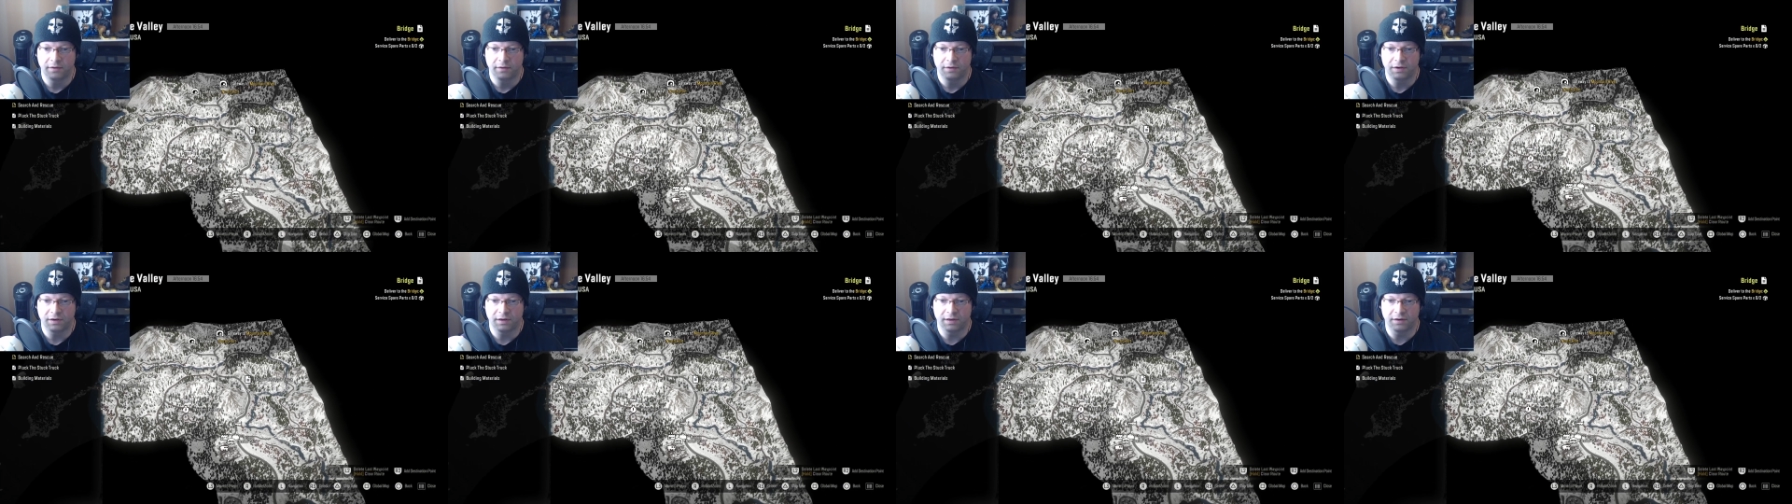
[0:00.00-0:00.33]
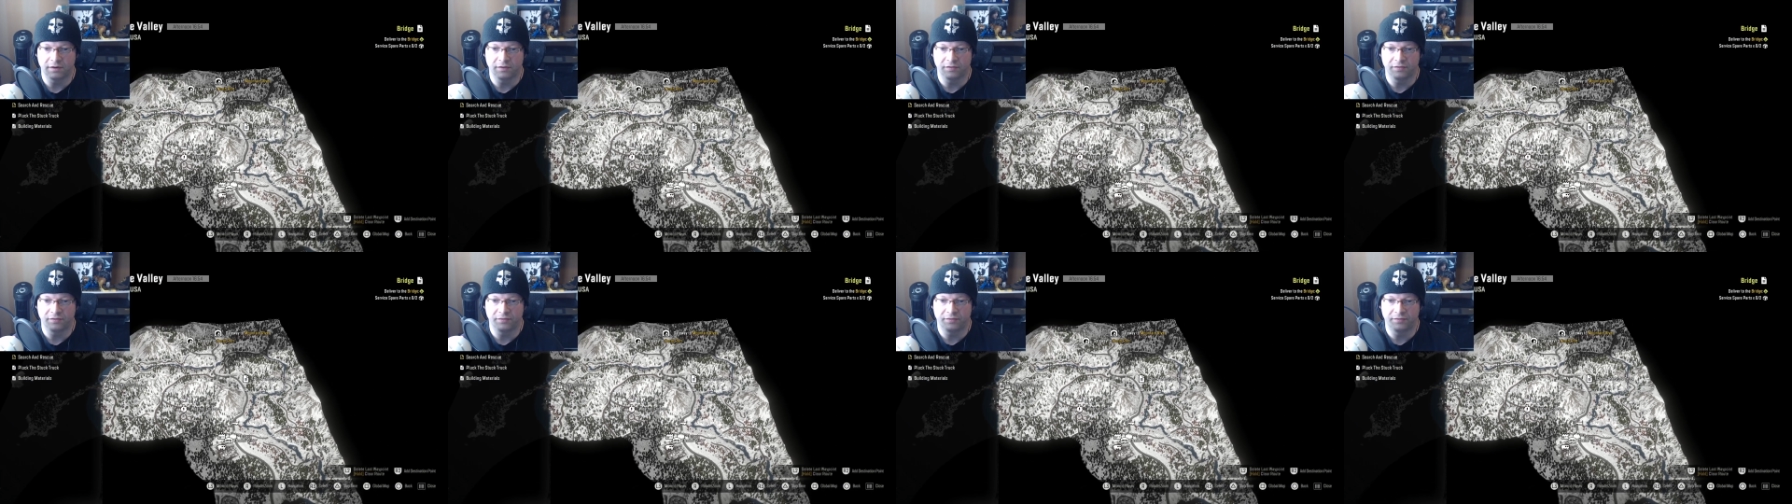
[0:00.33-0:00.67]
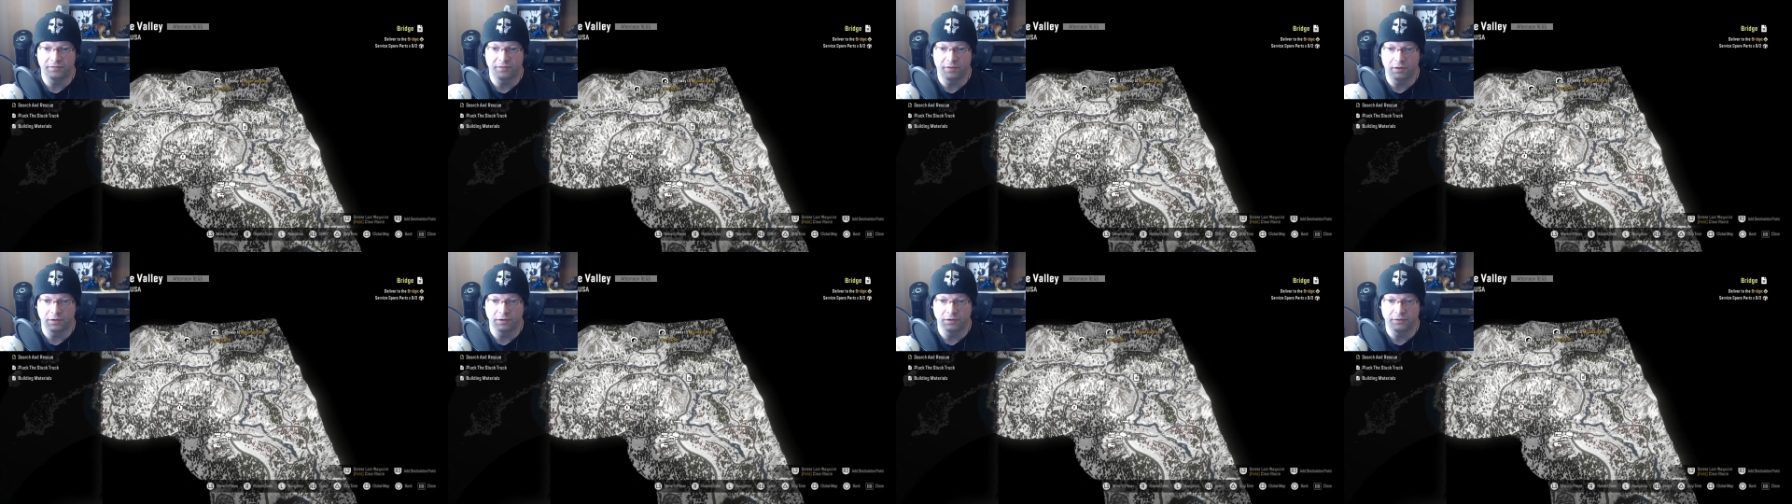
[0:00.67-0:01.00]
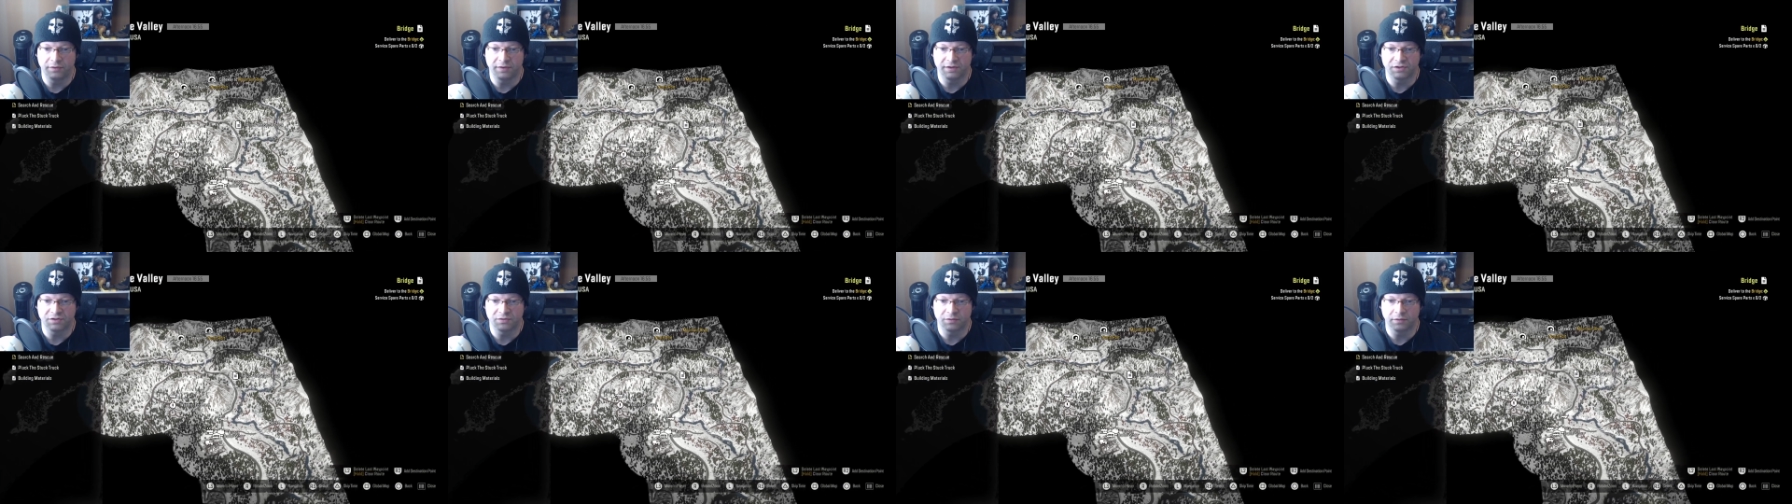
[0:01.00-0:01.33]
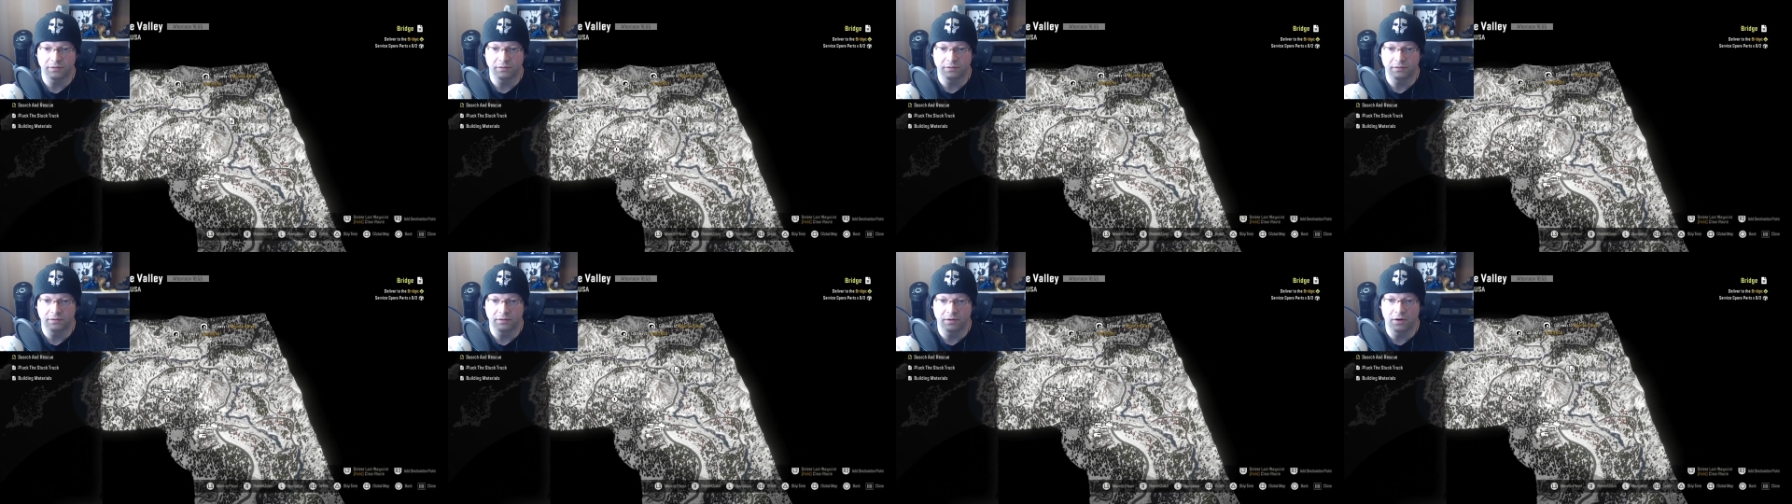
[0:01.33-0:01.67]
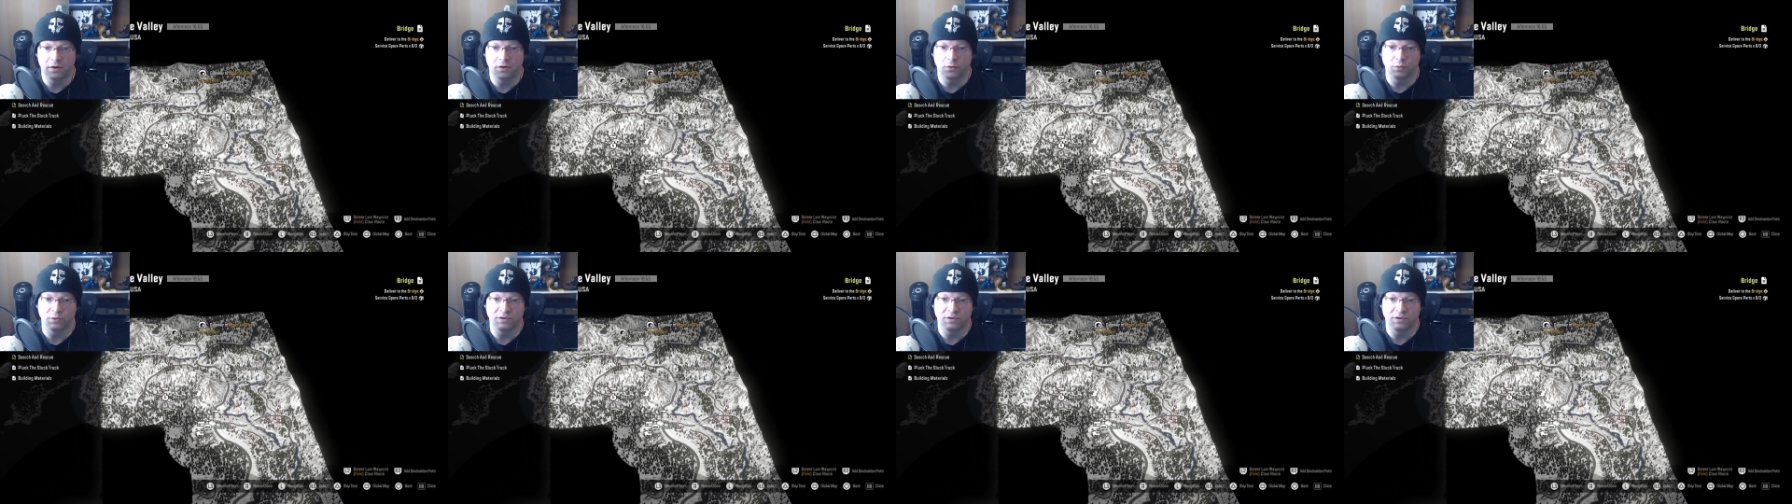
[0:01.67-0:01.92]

You're going to follow this road. Oh,